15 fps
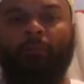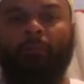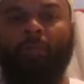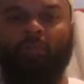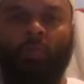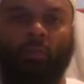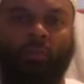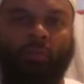
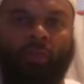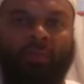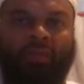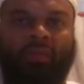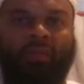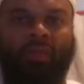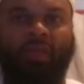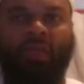The
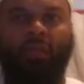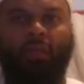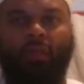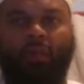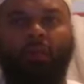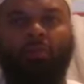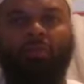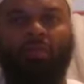supremacy in
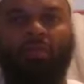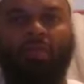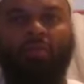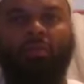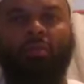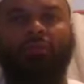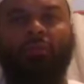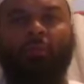law
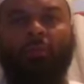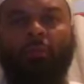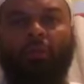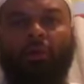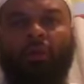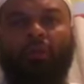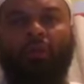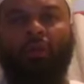stems from the
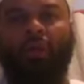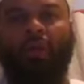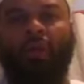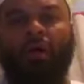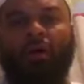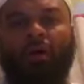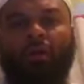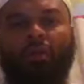Book of
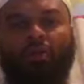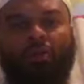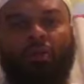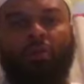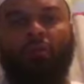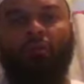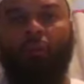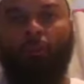Allah and the
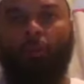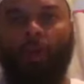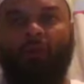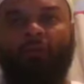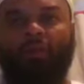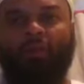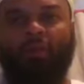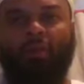Sunnah of the
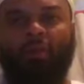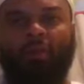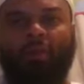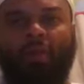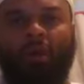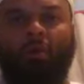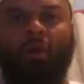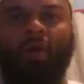Prophet
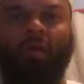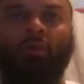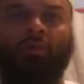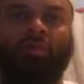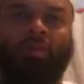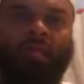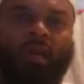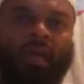sallallahu alaihi
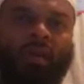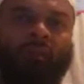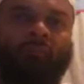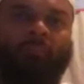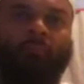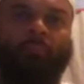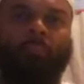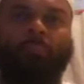wasallam.
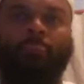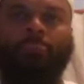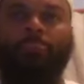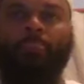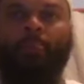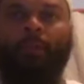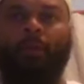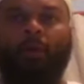
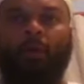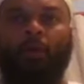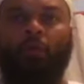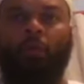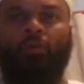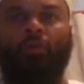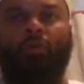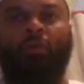
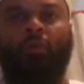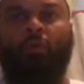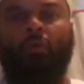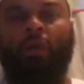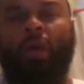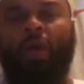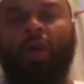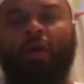Within the
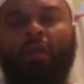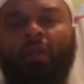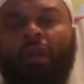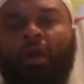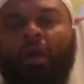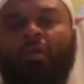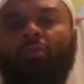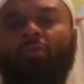Quran,
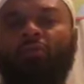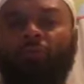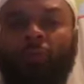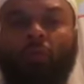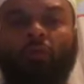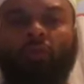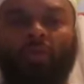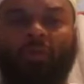Allah has
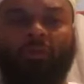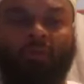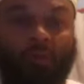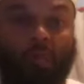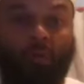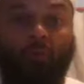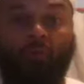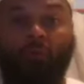referred to
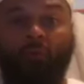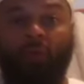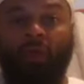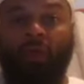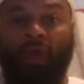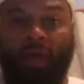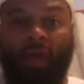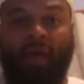Himself
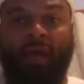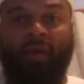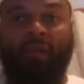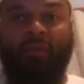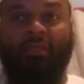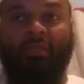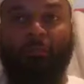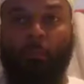
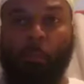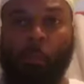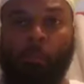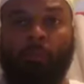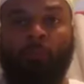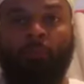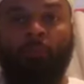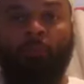as
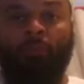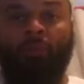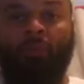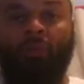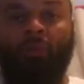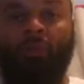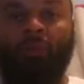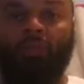
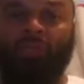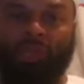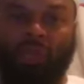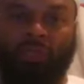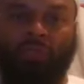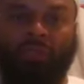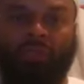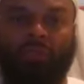the
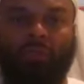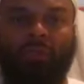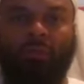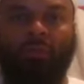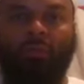Judge,